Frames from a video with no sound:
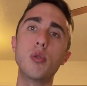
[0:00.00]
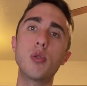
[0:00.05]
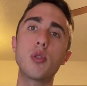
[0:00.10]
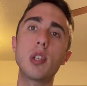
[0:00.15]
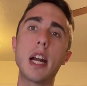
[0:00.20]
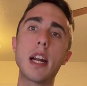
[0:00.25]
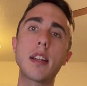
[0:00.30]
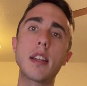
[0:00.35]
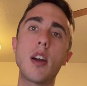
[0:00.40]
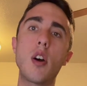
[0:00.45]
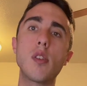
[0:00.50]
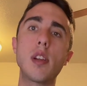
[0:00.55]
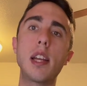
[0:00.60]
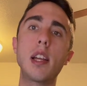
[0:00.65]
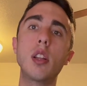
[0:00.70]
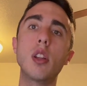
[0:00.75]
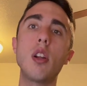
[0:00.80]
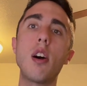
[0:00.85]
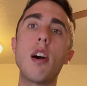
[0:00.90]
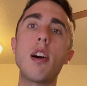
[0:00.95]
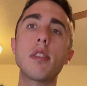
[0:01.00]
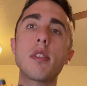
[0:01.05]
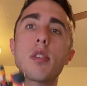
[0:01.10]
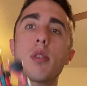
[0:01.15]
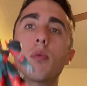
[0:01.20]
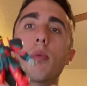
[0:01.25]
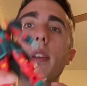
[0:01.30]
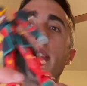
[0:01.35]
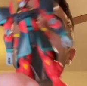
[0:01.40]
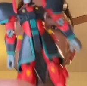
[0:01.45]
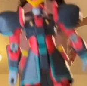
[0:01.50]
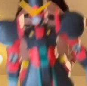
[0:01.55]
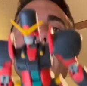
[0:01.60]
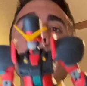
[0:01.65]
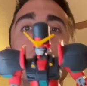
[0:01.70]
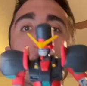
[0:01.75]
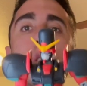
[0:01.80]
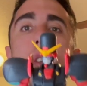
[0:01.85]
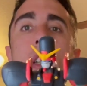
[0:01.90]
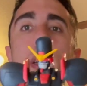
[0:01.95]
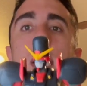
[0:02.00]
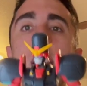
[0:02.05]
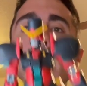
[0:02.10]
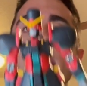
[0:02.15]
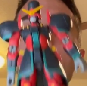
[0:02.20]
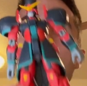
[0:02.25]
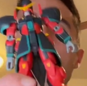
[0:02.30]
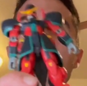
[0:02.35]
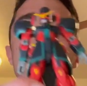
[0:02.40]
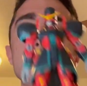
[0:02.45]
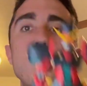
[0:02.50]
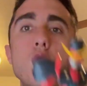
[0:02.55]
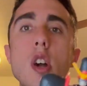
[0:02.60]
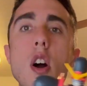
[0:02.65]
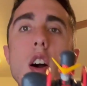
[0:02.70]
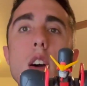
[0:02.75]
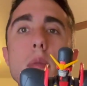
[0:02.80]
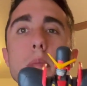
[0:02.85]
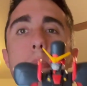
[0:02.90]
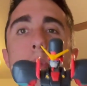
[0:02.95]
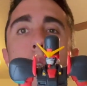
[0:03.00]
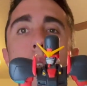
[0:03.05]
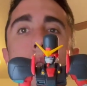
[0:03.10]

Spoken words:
track down a lot with an extra John Bull